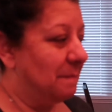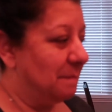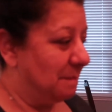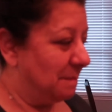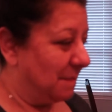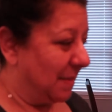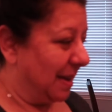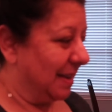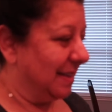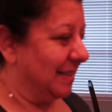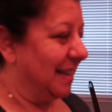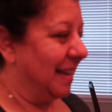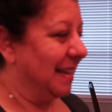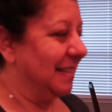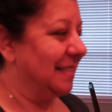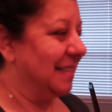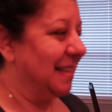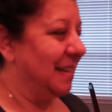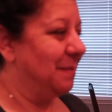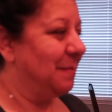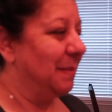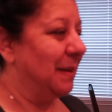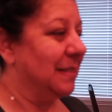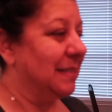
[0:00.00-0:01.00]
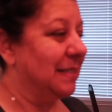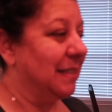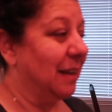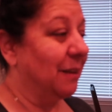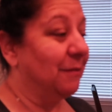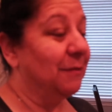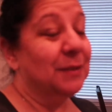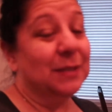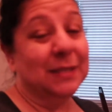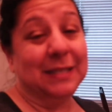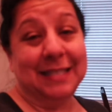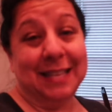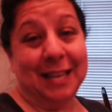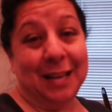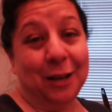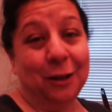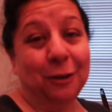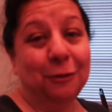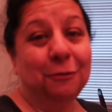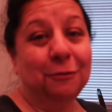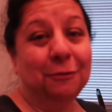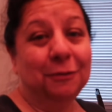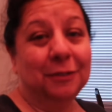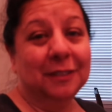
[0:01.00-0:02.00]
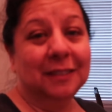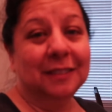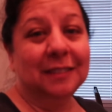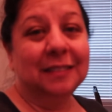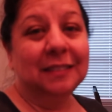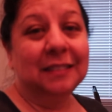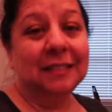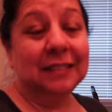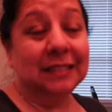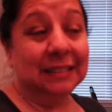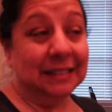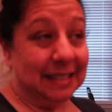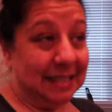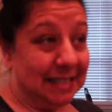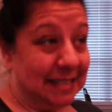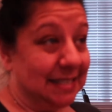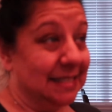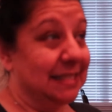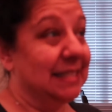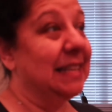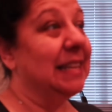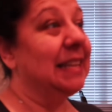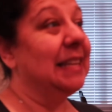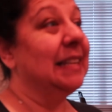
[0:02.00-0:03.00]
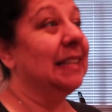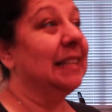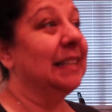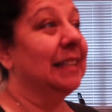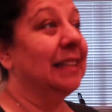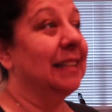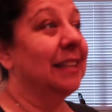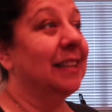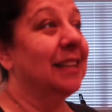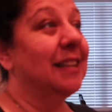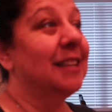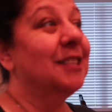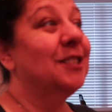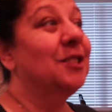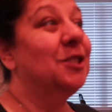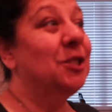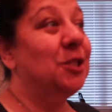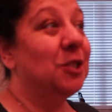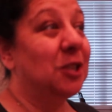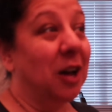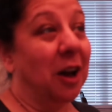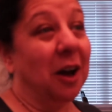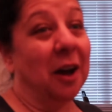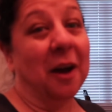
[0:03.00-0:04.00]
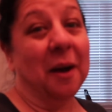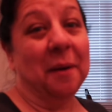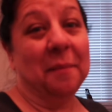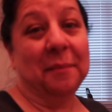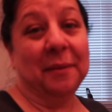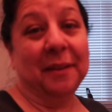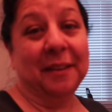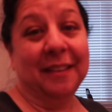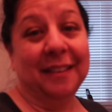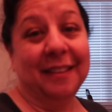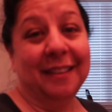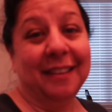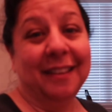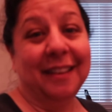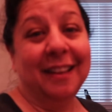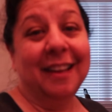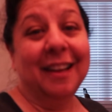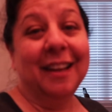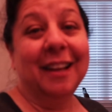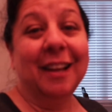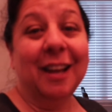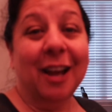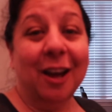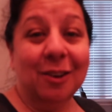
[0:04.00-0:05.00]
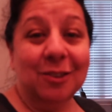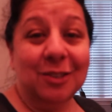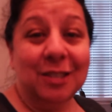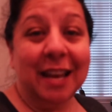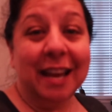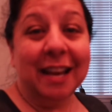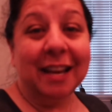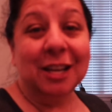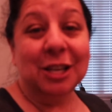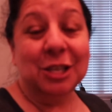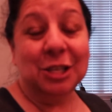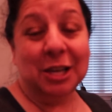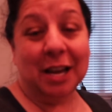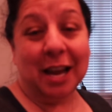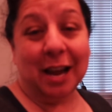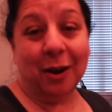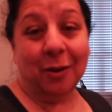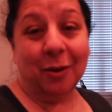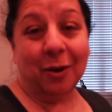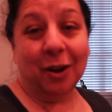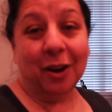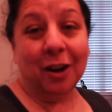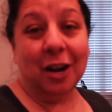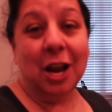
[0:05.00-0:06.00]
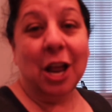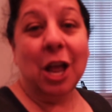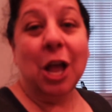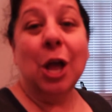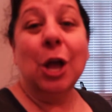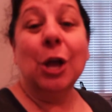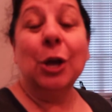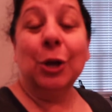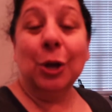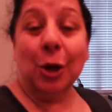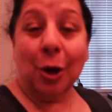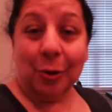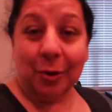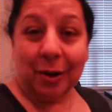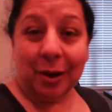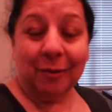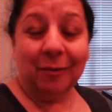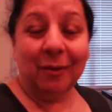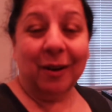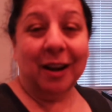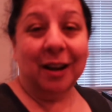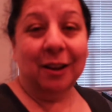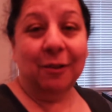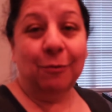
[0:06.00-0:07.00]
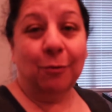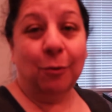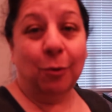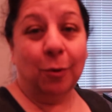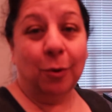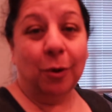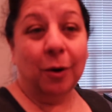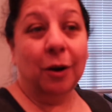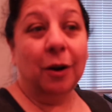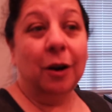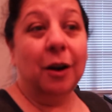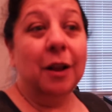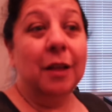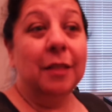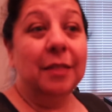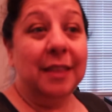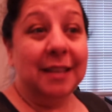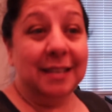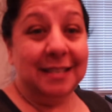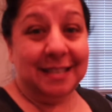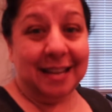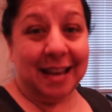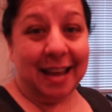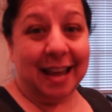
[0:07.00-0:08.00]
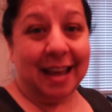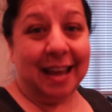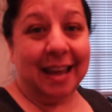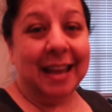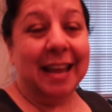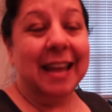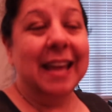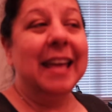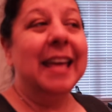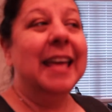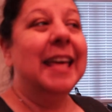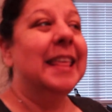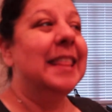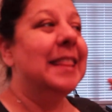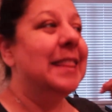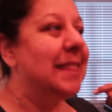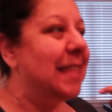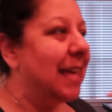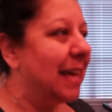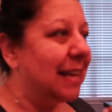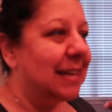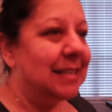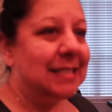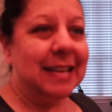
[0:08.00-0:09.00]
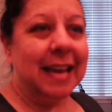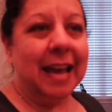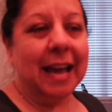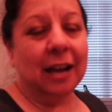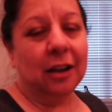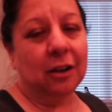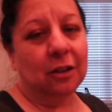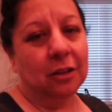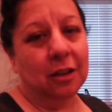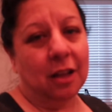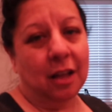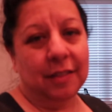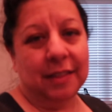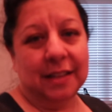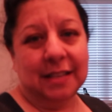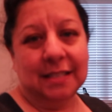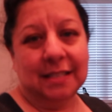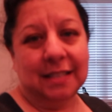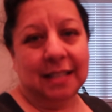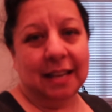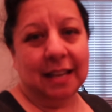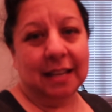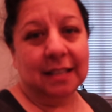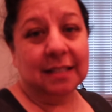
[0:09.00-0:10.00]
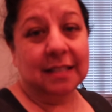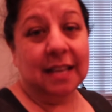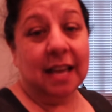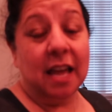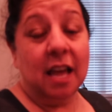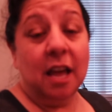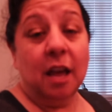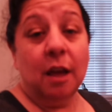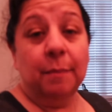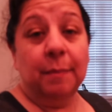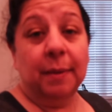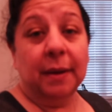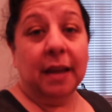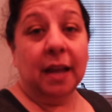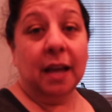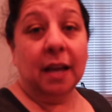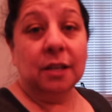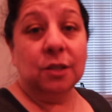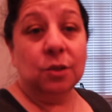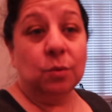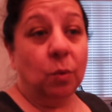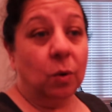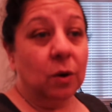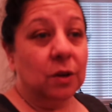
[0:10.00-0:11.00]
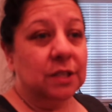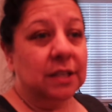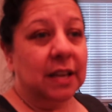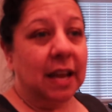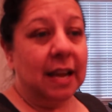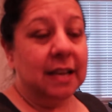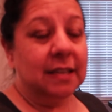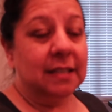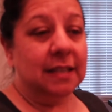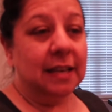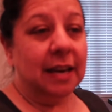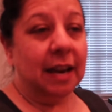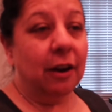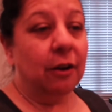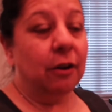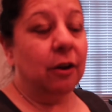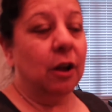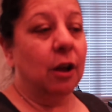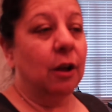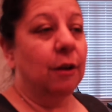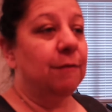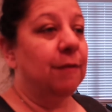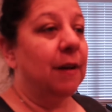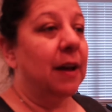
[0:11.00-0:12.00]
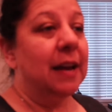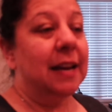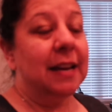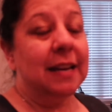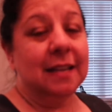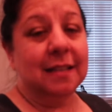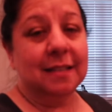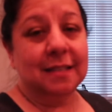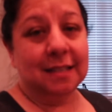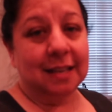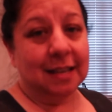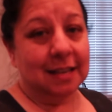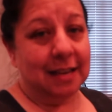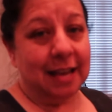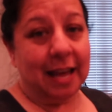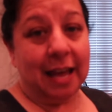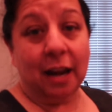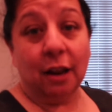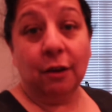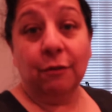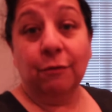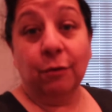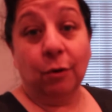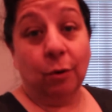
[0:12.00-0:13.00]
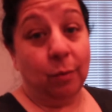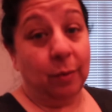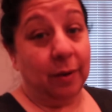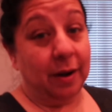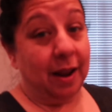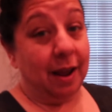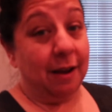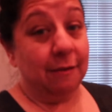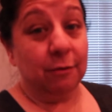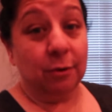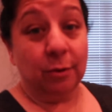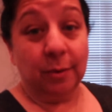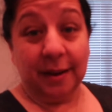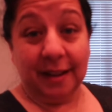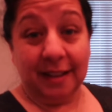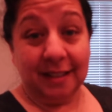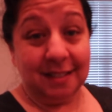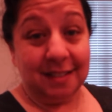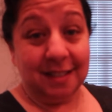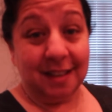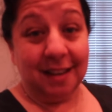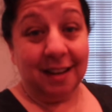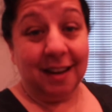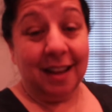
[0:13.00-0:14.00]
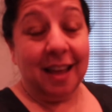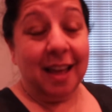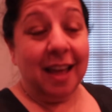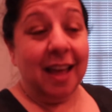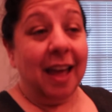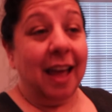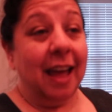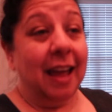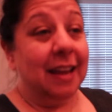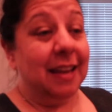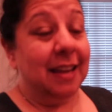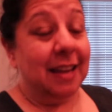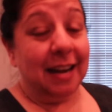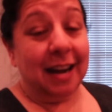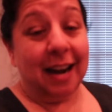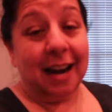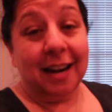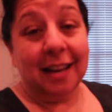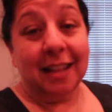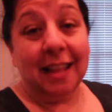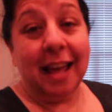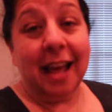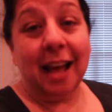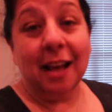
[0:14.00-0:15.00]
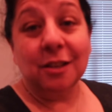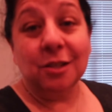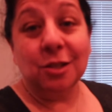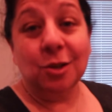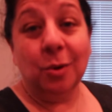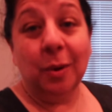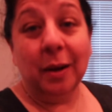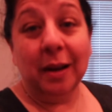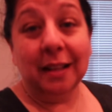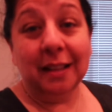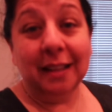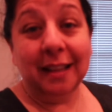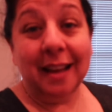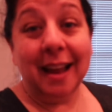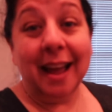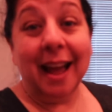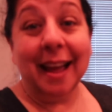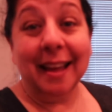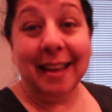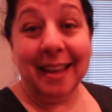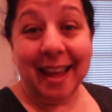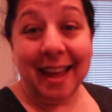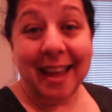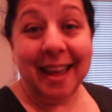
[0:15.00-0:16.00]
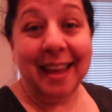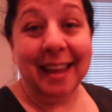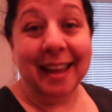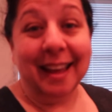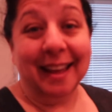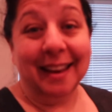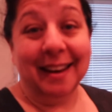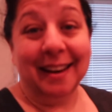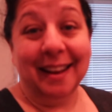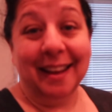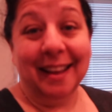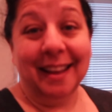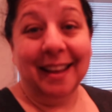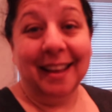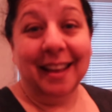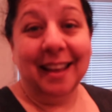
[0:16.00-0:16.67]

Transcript: my, I said to myself, self, Lisa, stop go take a shower, go get ready for the day, then tackle all these things. Because worst case scenario, if I need to skedaddle for whatever reason and get out of the house quickly, I can.